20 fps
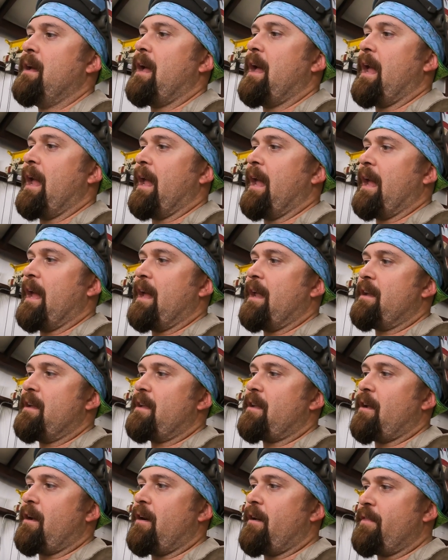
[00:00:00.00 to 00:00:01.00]

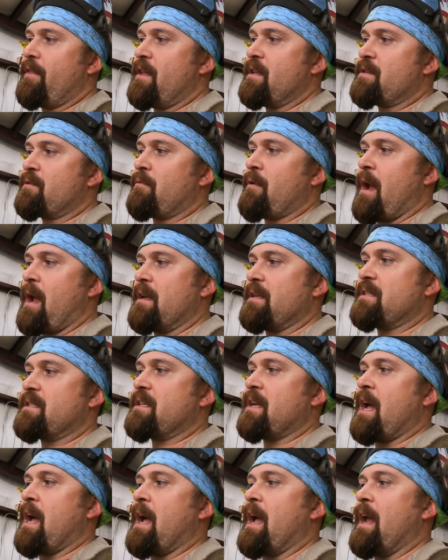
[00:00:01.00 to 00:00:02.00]
and on this right
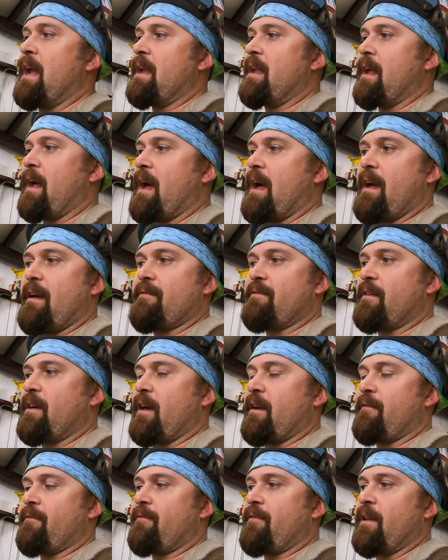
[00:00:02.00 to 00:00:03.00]
side I've
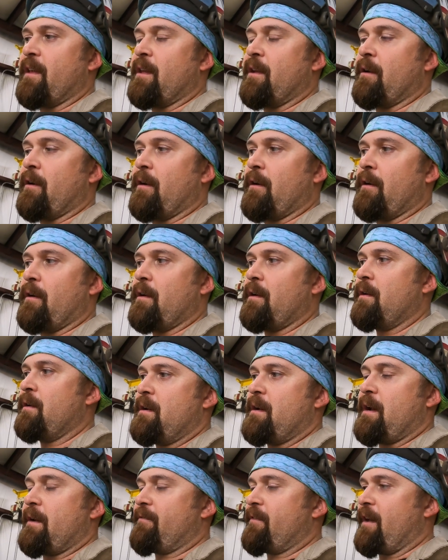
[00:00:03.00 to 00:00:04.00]
got to figure
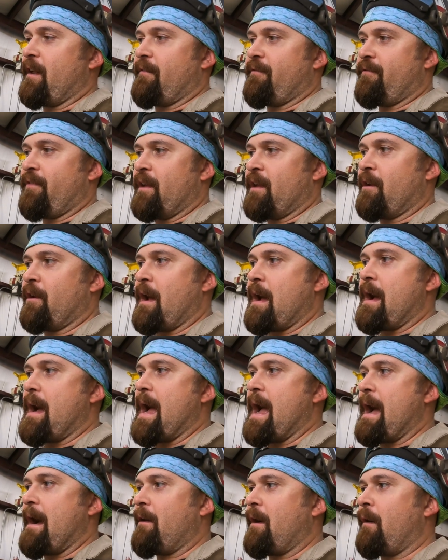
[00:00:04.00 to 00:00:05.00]
out
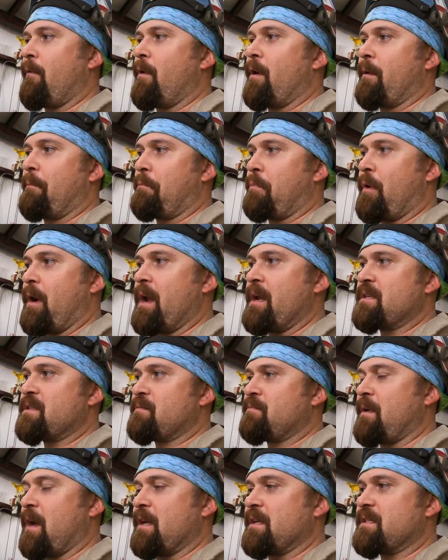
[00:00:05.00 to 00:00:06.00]
how I want to
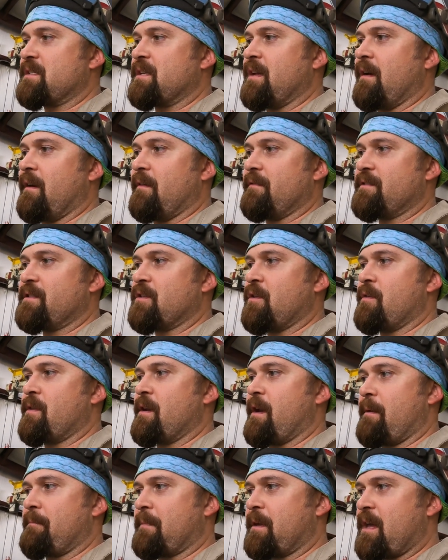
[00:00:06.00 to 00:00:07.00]
brace myself so that
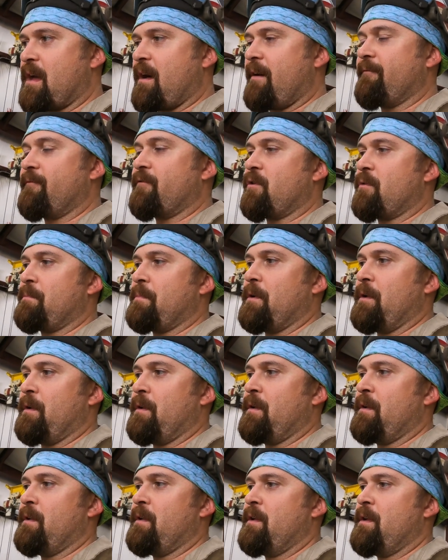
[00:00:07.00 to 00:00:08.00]
I'm
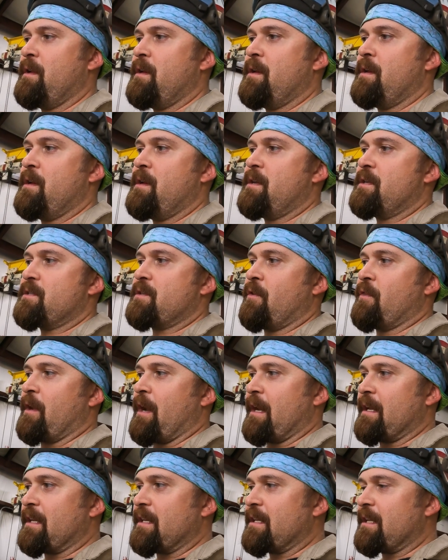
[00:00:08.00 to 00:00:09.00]
comfortable, so that
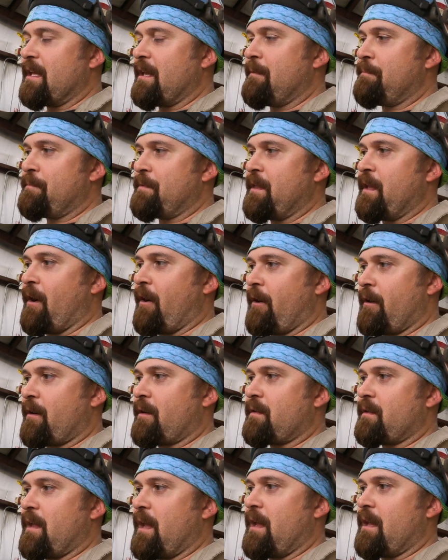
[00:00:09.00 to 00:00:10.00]
I can keep the
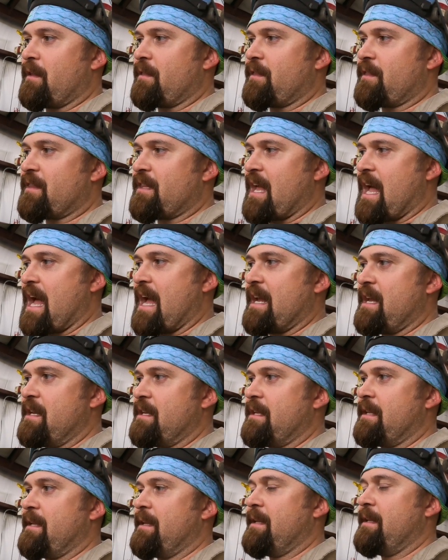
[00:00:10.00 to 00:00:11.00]
arc length
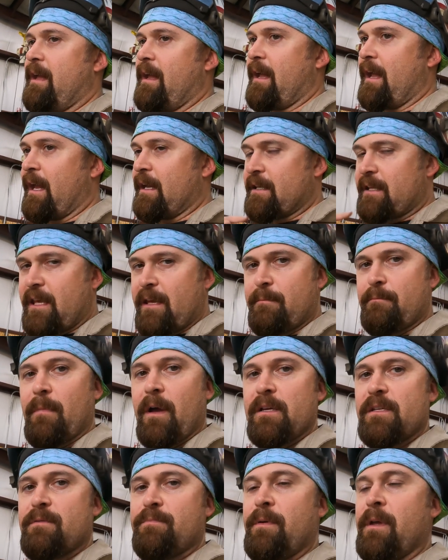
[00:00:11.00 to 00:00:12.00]
tight and keep
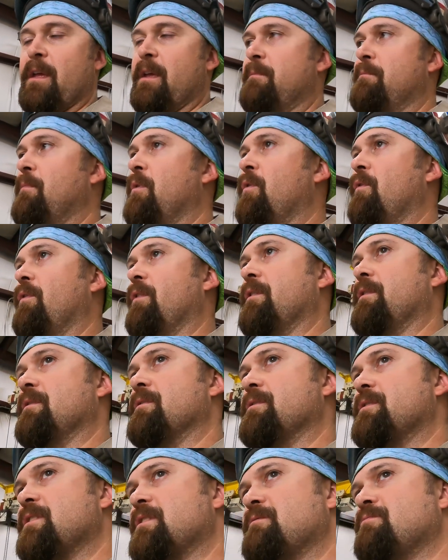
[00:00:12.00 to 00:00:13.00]
my speed moving
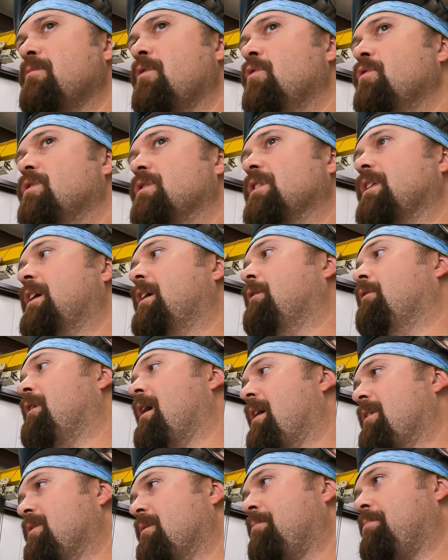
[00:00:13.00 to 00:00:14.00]
smoothly
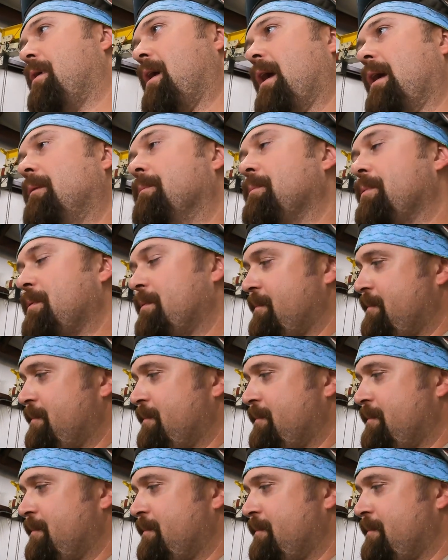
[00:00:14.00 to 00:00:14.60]
around the pipe.